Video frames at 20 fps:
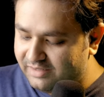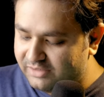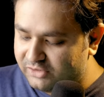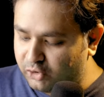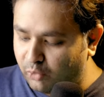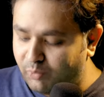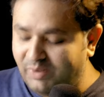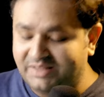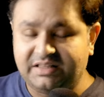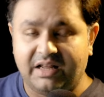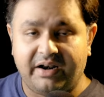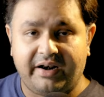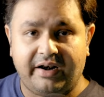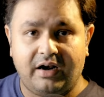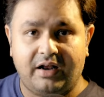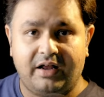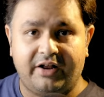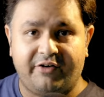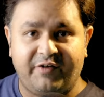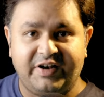So when the
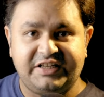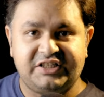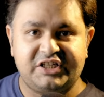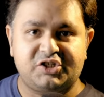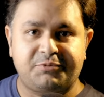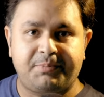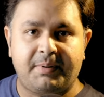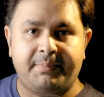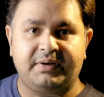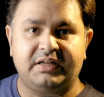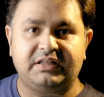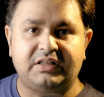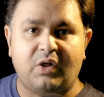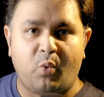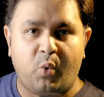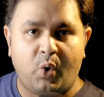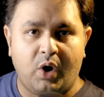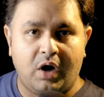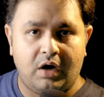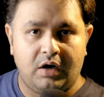richest people in the
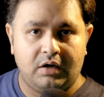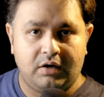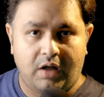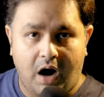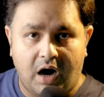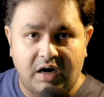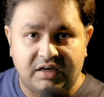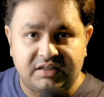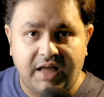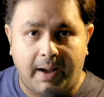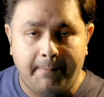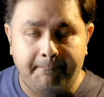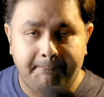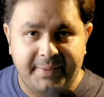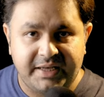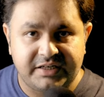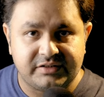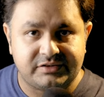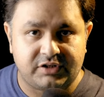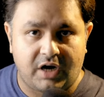world are
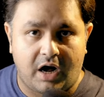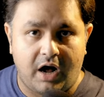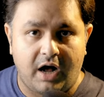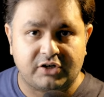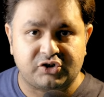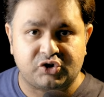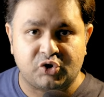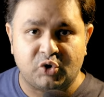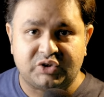dumping stocks,